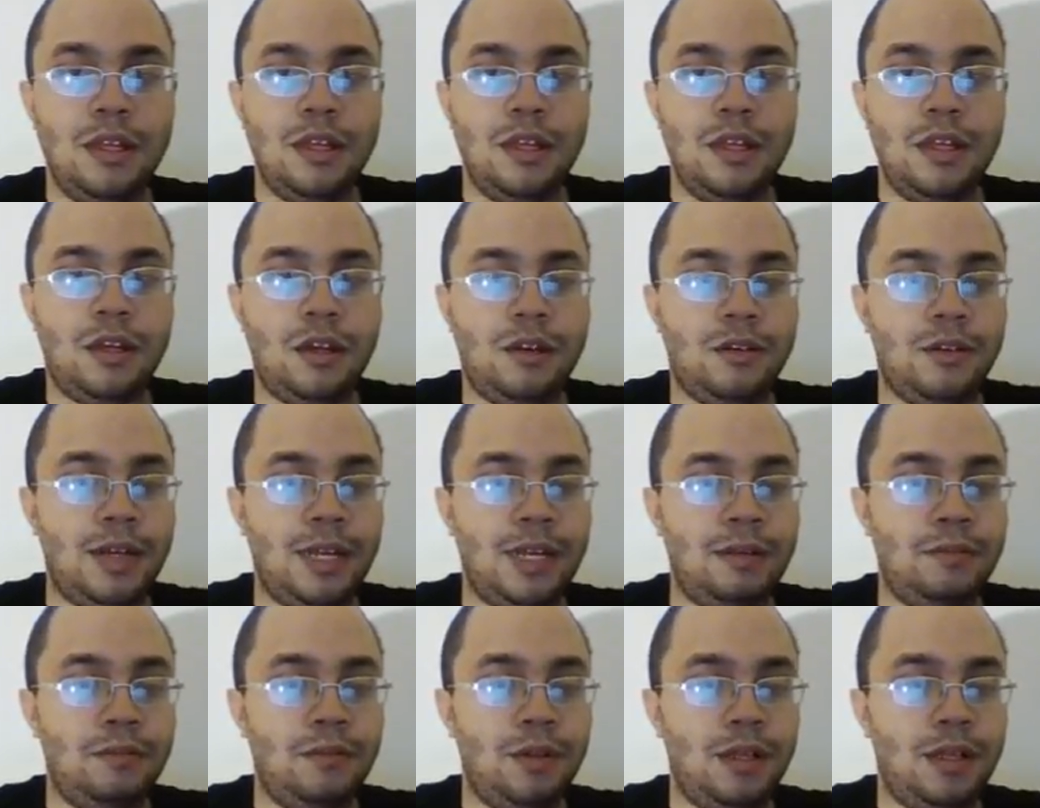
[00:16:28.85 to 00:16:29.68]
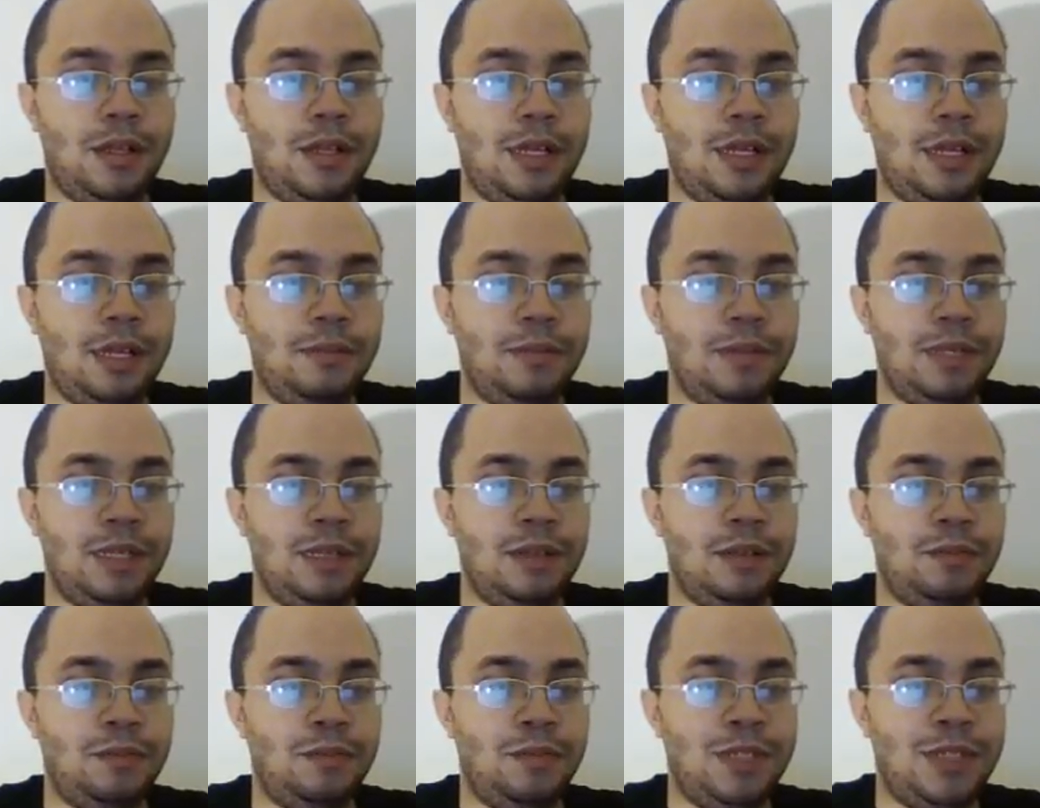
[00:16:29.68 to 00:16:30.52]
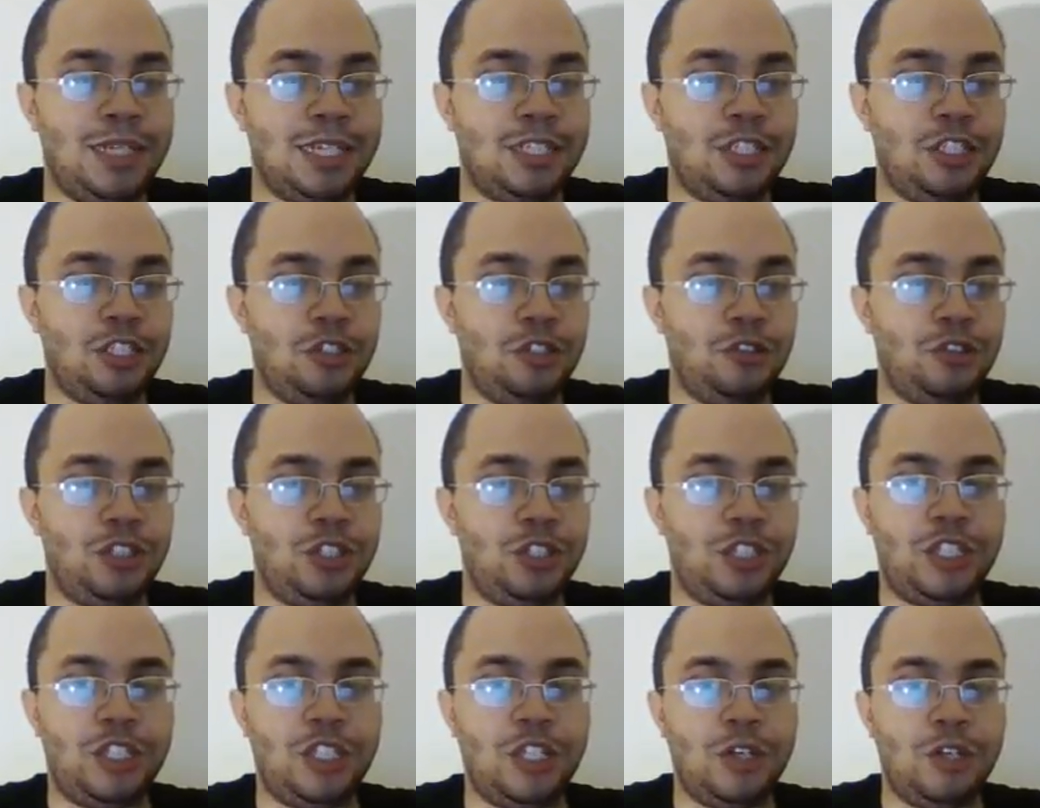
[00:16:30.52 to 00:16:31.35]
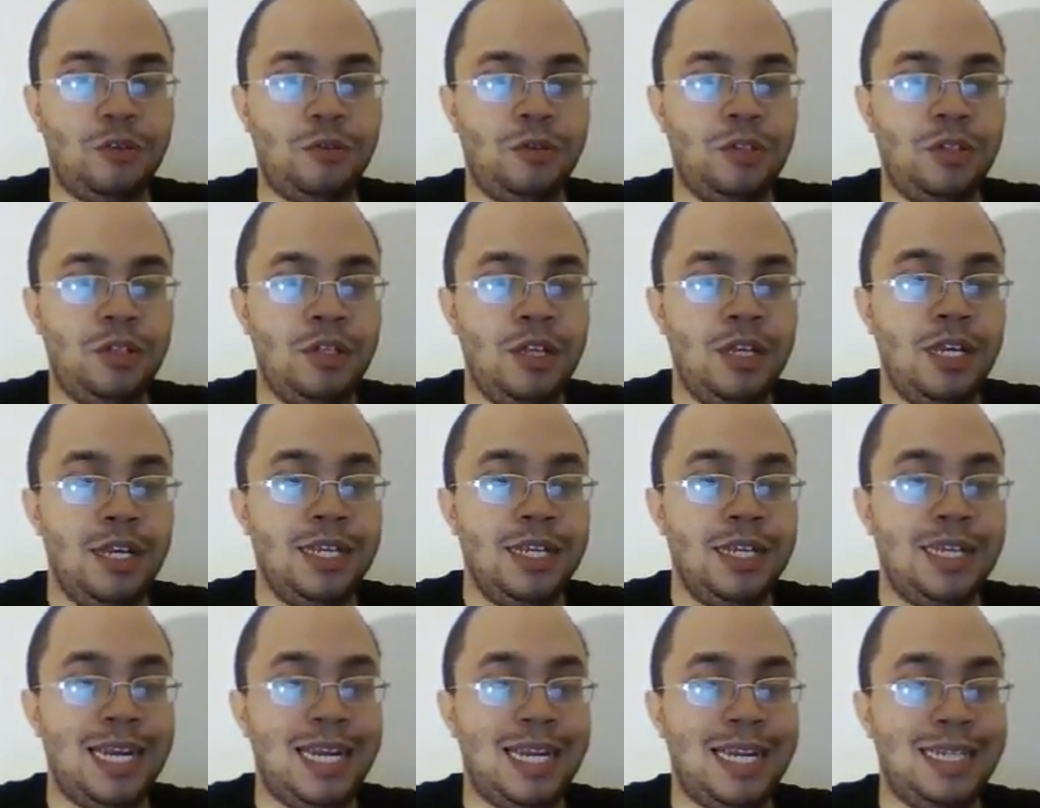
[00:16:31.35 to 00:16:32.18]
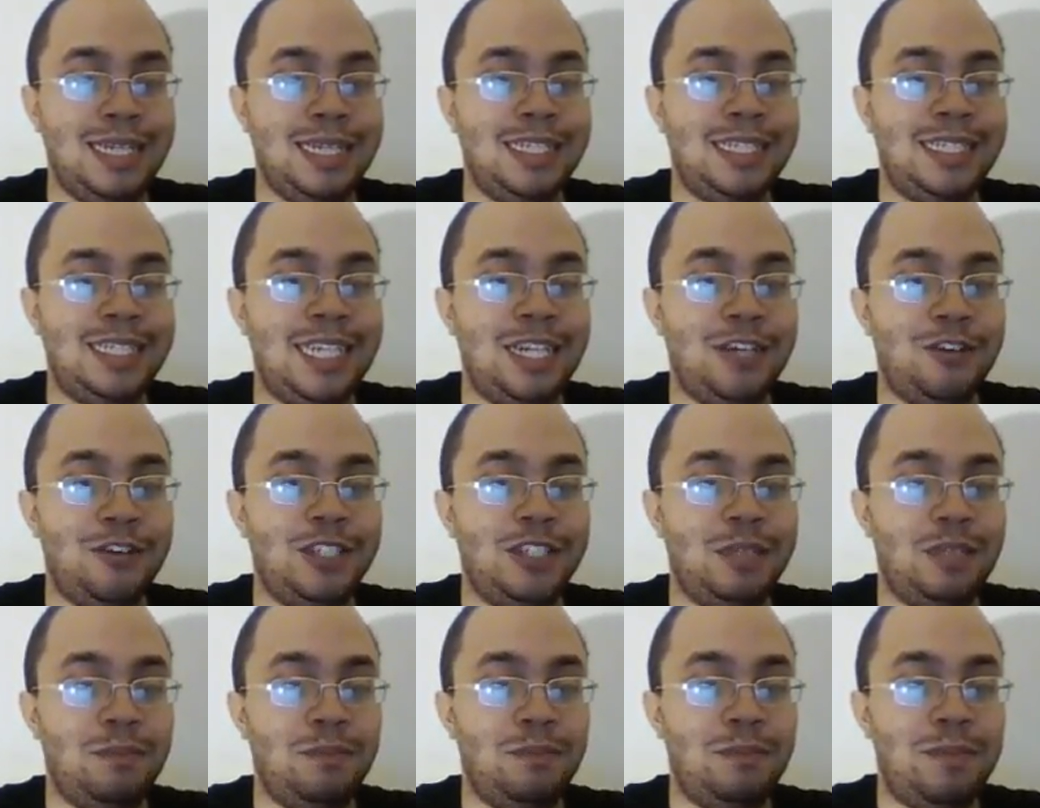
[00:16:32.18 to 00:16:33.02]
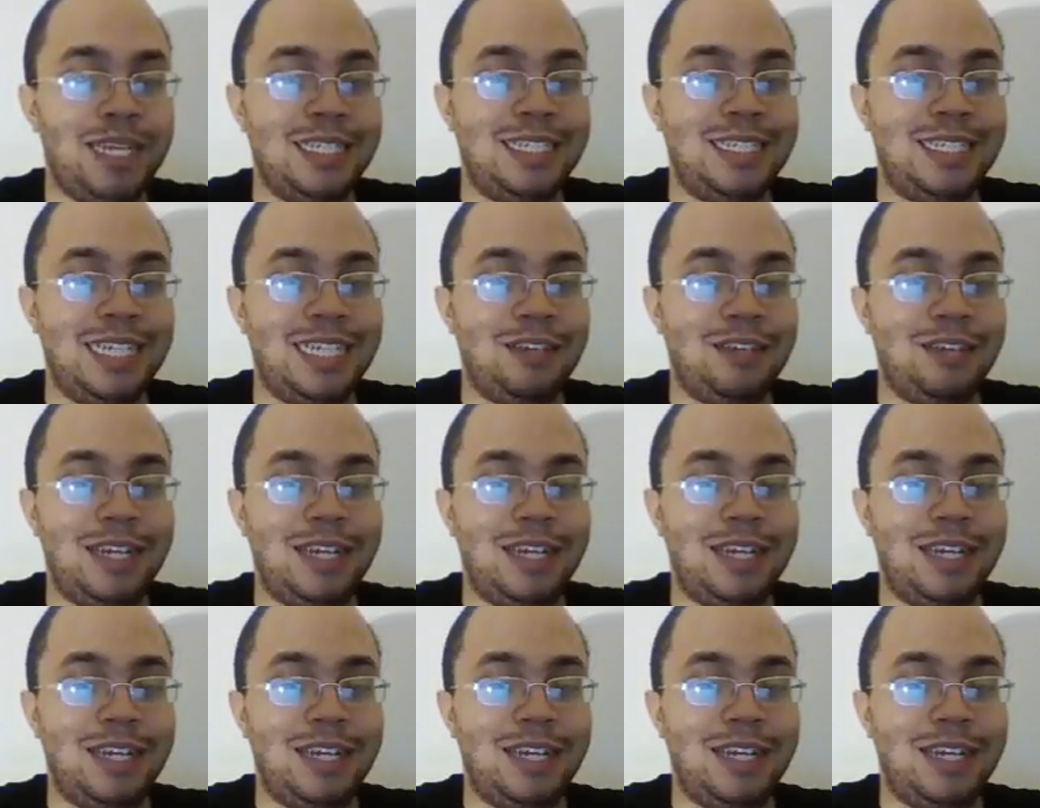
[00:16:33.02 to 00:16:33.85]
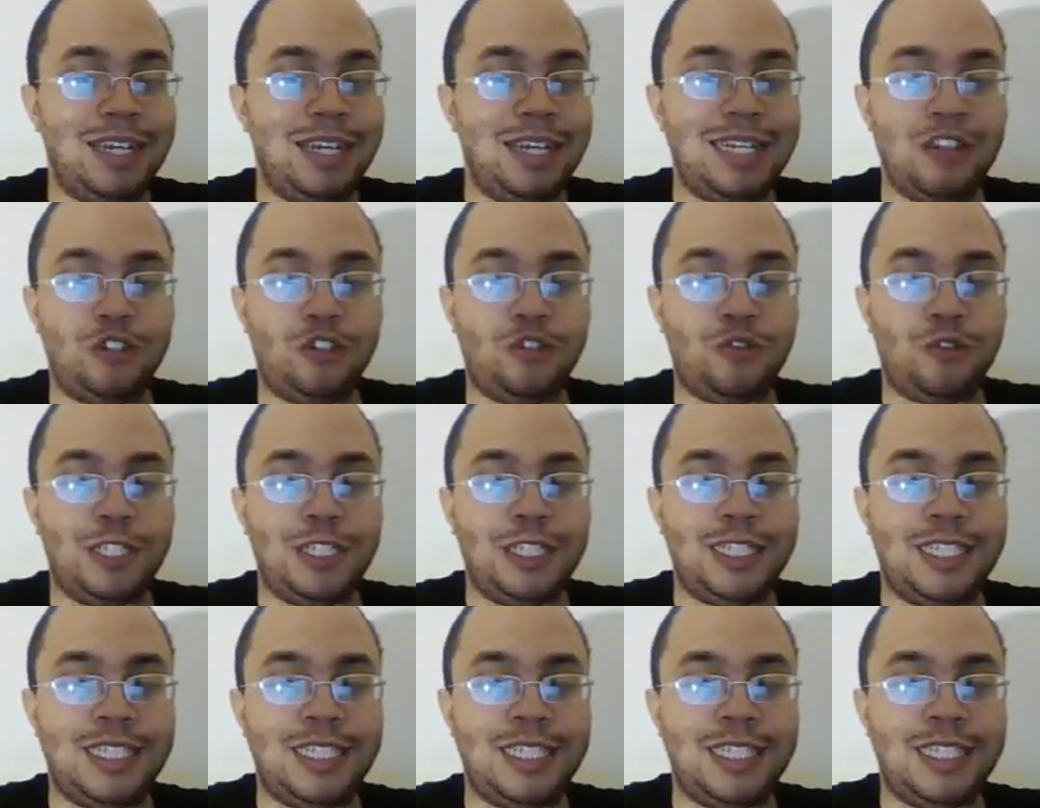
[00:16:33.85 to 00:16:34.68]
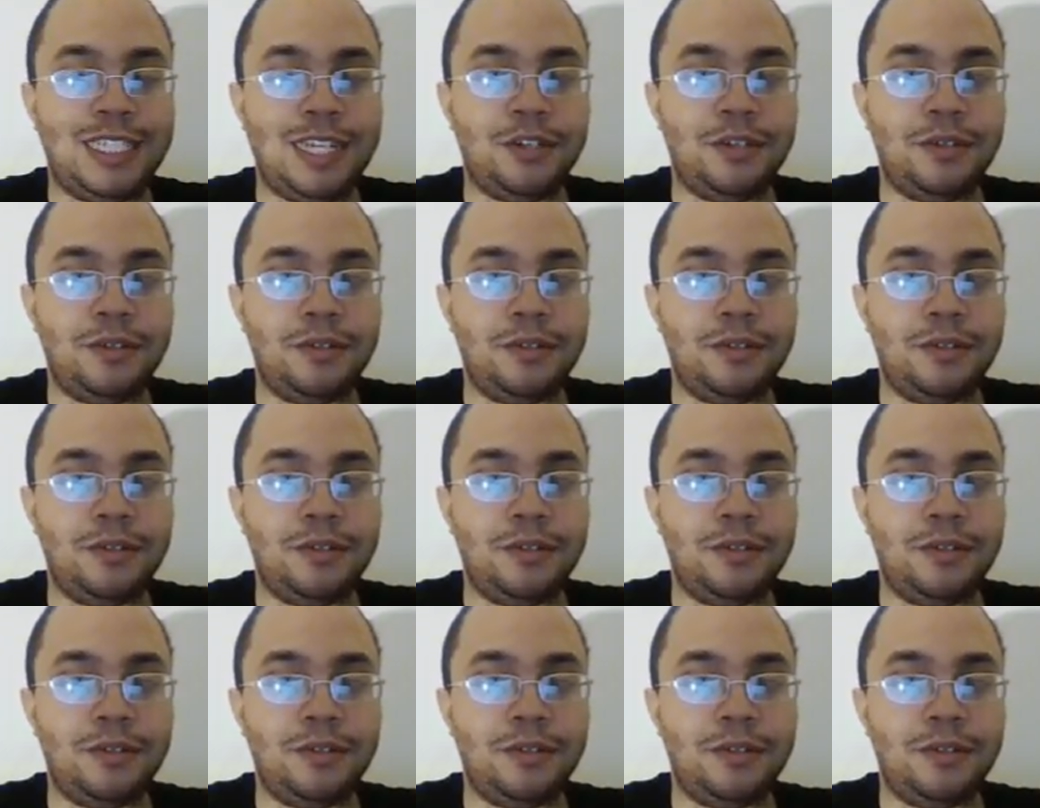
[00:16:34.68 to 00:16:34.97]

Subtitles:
Alright, he protects a useless stone. Getting in the center is the biggest thing right now. You want to destroy the center.